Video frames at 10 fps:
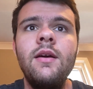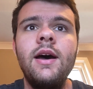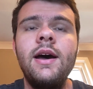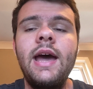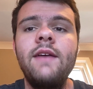
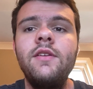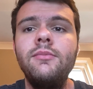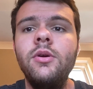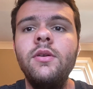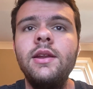
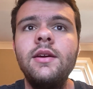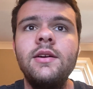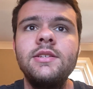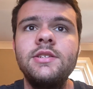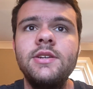having mood and
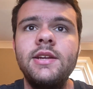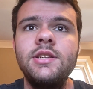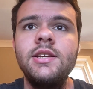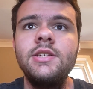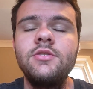
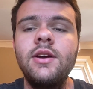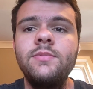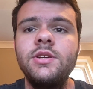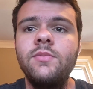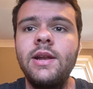concentration
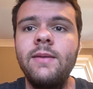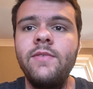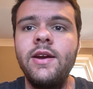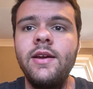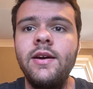disruption when I'm
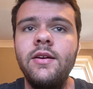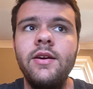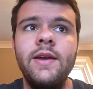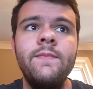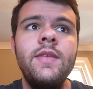very
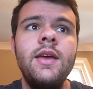hungry.